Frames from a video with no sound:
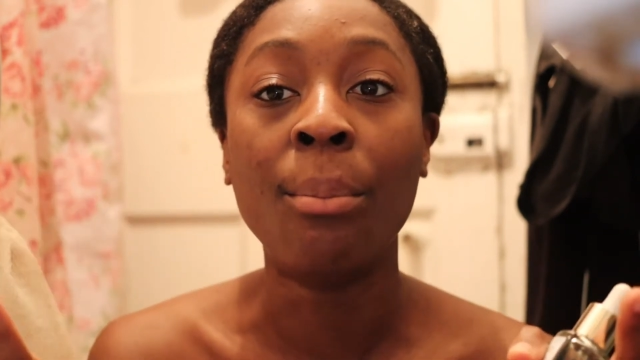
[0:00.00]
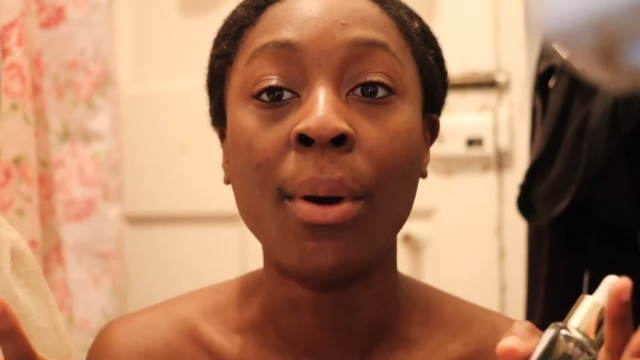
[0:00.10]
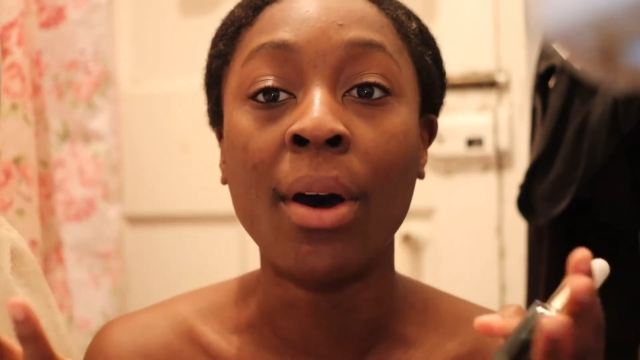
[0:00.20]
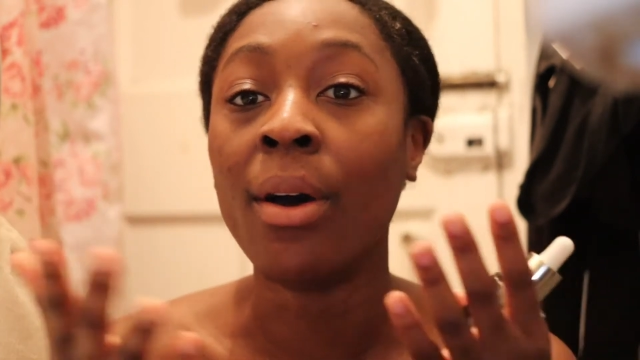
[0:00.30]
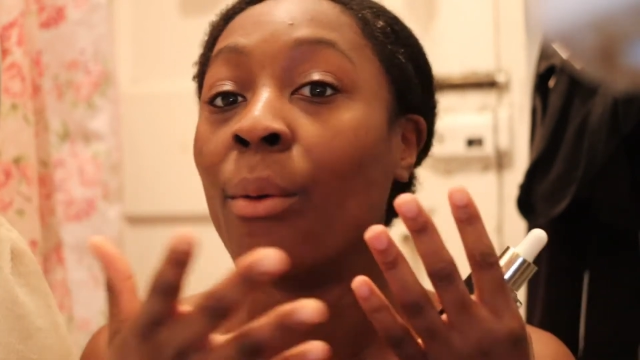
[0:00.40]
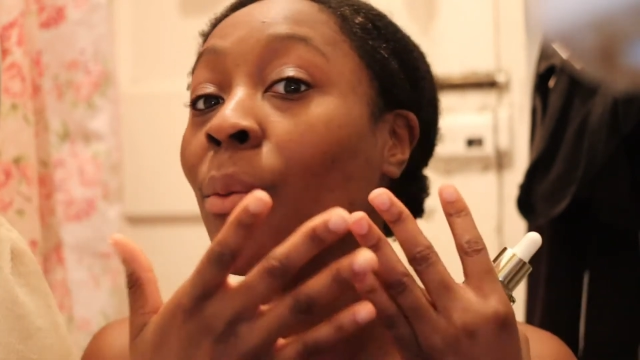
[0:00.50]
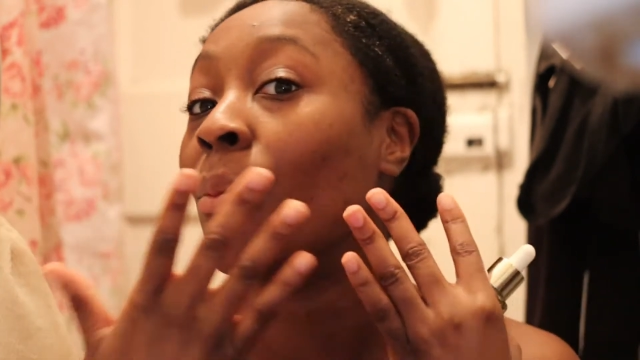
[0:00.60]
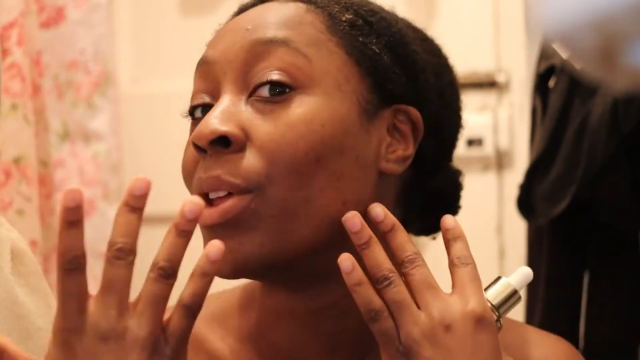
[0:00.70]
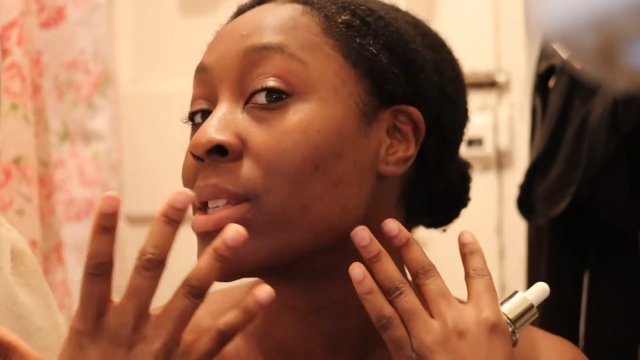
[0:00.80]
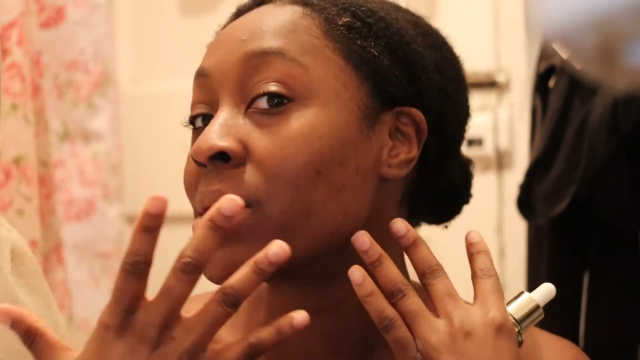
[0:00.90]
but
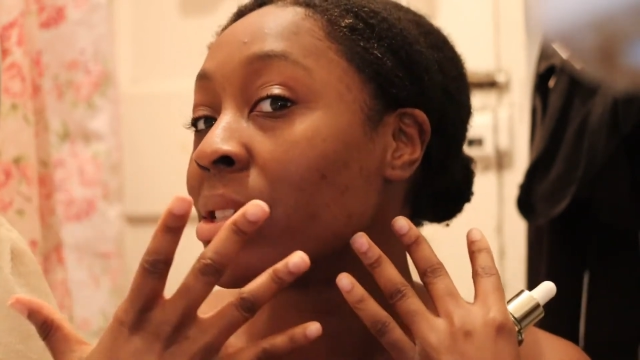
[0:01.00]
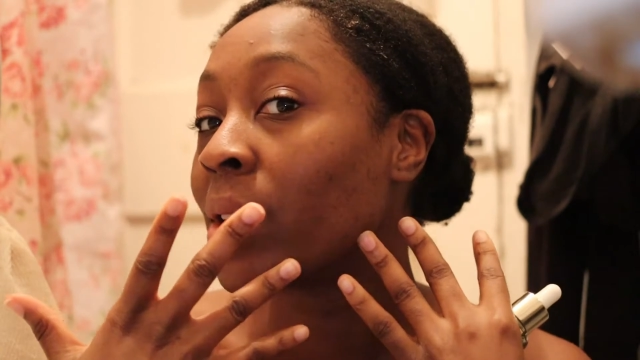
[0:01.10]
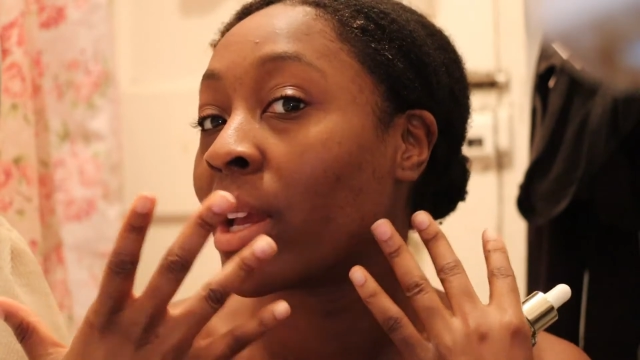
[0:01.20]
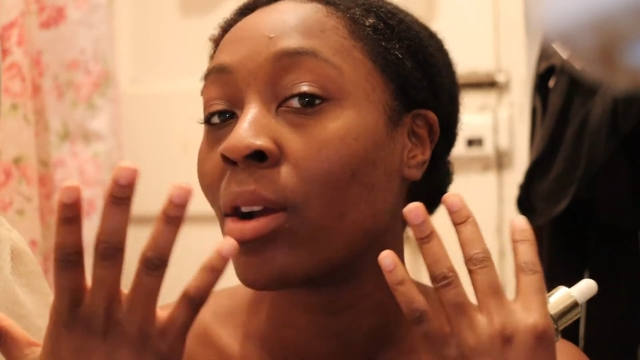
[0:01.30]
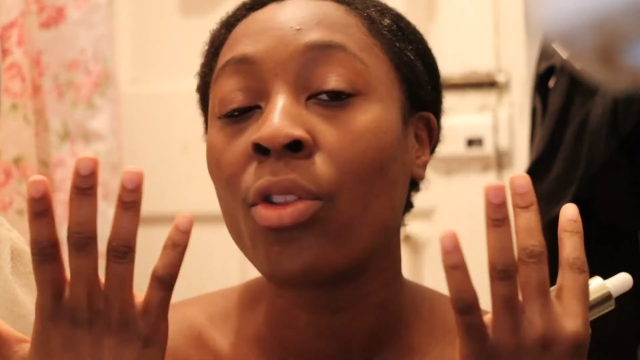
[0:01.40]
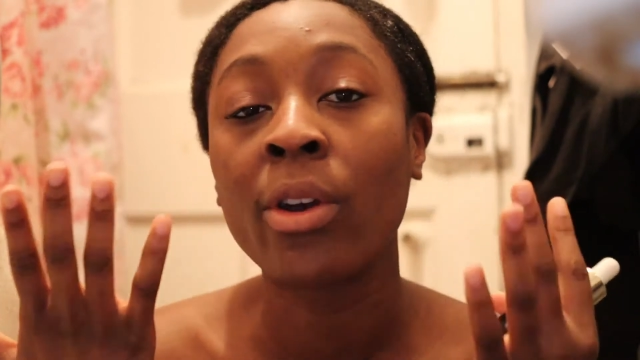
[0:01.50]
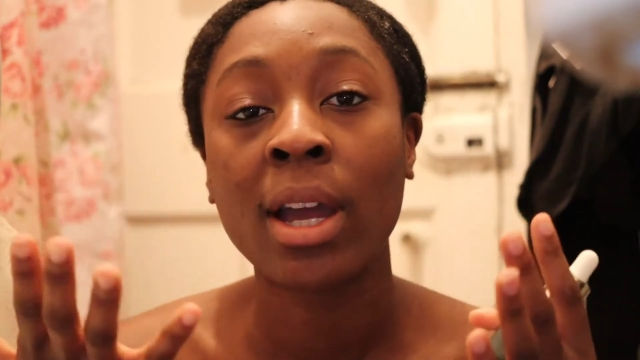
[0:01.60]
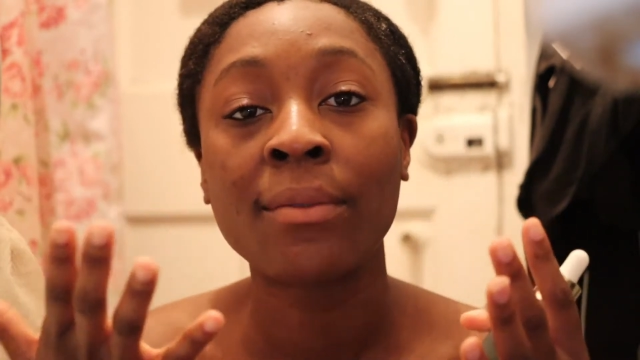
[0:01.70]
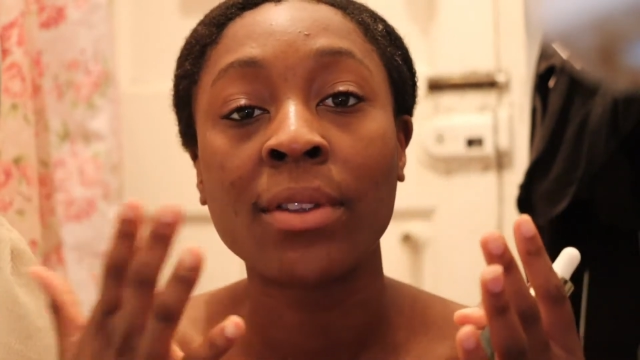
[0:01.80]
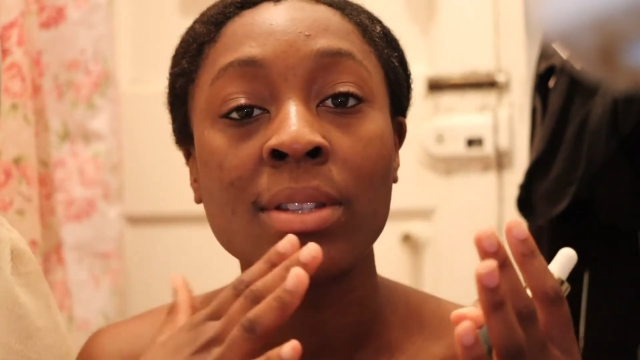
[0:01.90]
they're still here although I
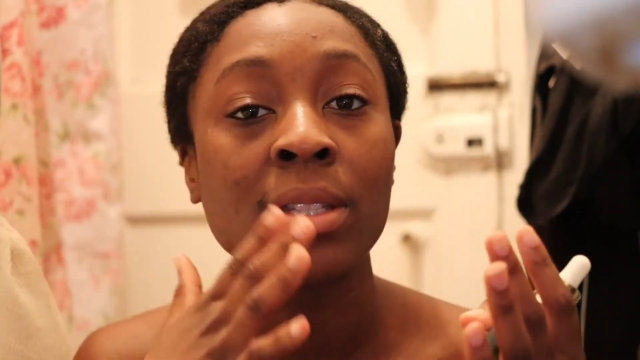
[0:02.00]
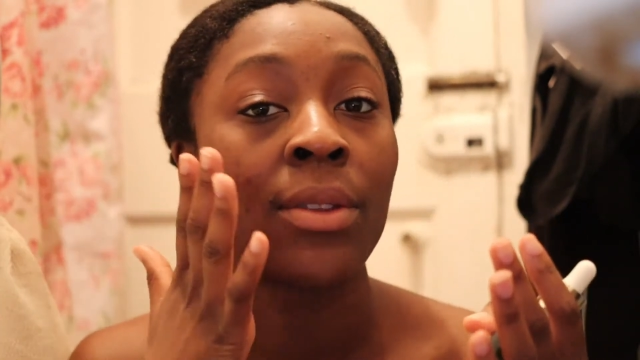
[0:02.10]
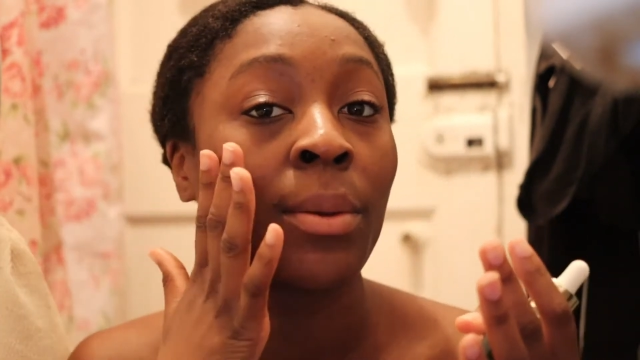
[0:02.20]
have noticed that